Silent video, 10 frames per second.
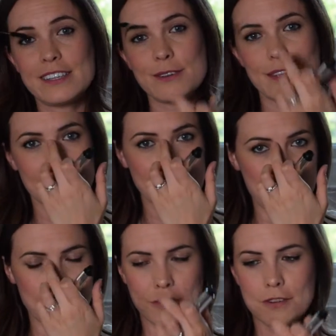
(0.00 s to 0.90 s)
so it doesn't
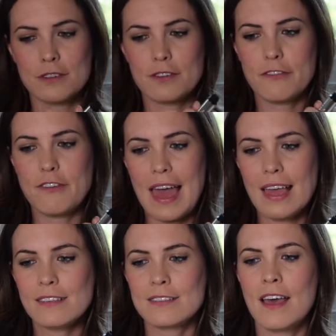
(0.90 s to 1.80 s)
get on your
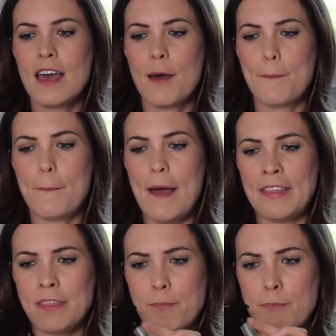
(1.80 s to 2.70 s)
face.
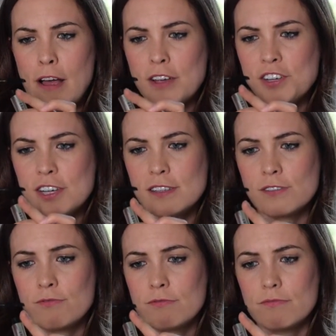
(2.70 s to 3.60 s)
And the brush
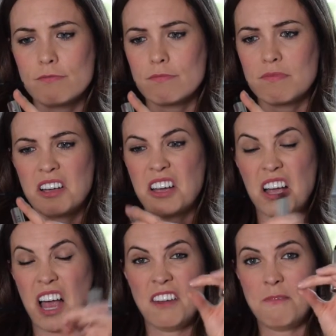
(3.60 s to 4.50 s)
is
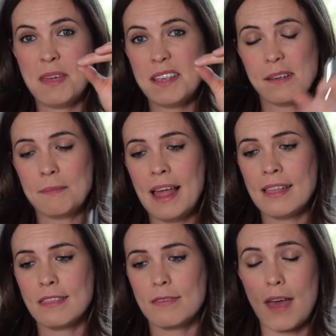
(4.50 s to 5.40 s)
kind of medium
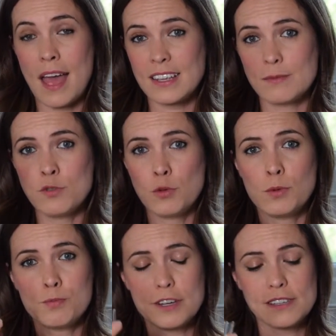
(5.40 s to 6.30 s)
length and it's
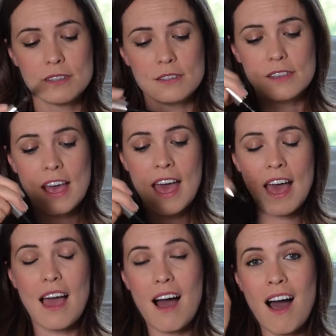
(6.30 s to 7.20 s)
normal bristles.
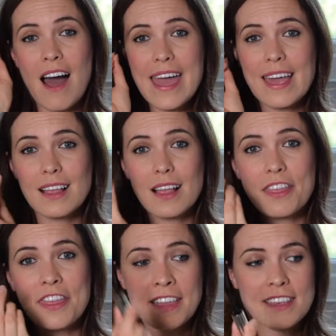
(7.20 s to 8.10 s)
I
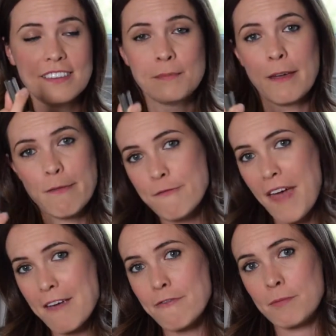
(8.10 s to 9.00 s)
think this is my
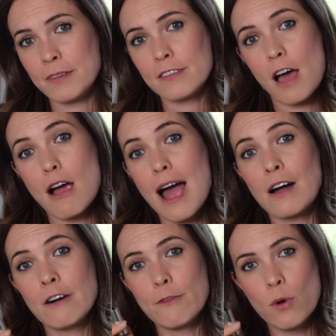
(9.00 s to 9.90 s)
favourite mascara
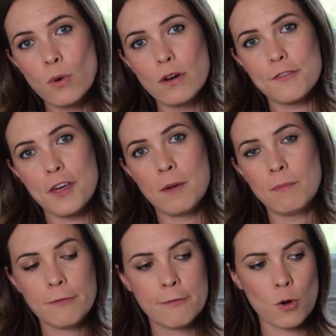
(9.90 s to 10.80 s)
out of all of
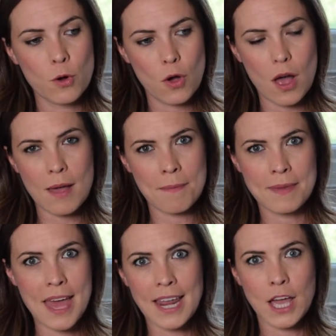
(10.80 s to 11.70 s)
them for
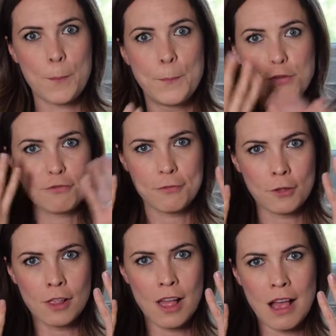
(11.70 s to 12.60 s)
getting a
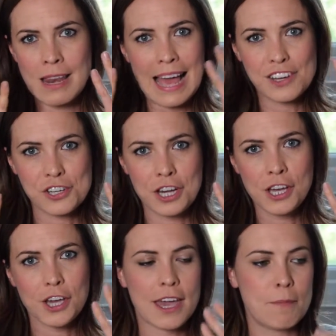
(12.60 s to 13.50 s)
beautiful lash
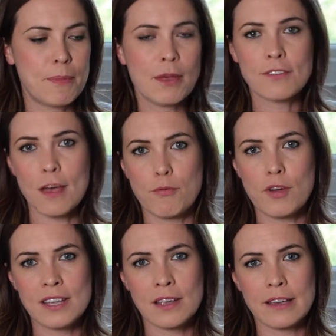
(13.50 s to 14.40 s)
look. It builds up
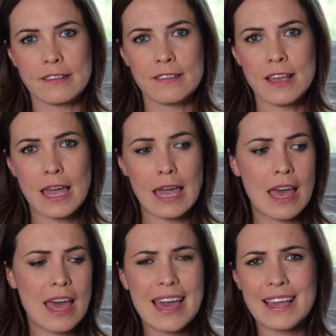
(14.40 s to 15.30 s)
really nicely.
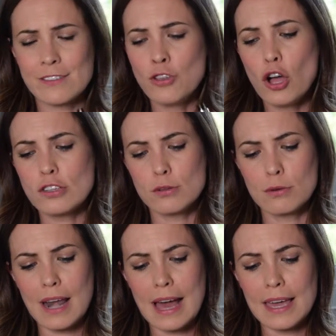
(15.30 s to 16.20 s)
It's not at
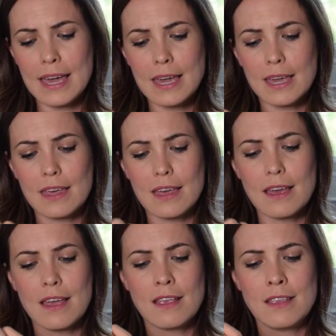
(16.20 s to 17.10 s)
all claggy.
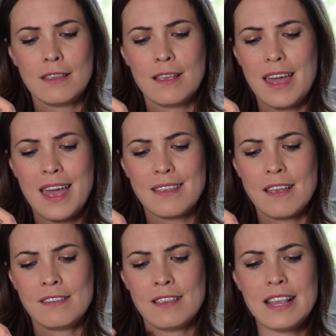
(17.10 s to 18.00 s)
It
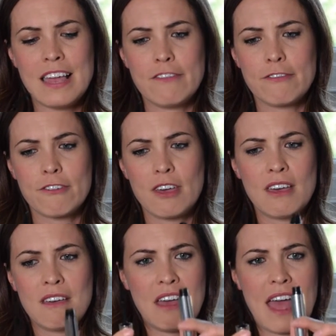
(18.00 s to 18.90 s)
doesn't leave
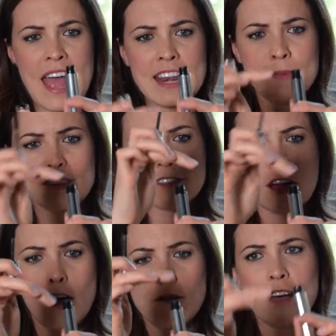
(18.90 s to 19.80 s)
any
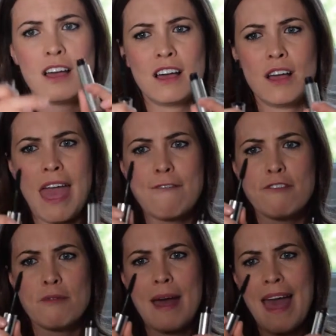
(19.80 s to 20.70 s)
mascara
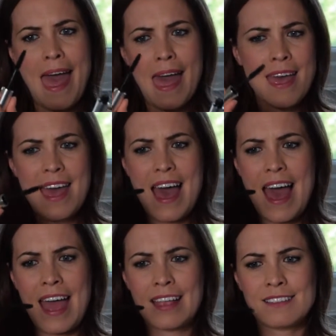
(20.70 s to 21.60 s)
everywhere,
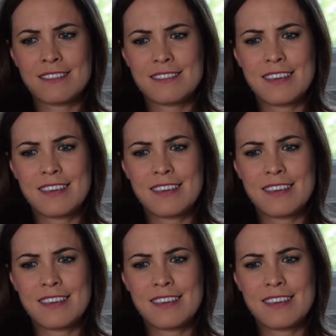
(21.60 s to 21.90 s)
and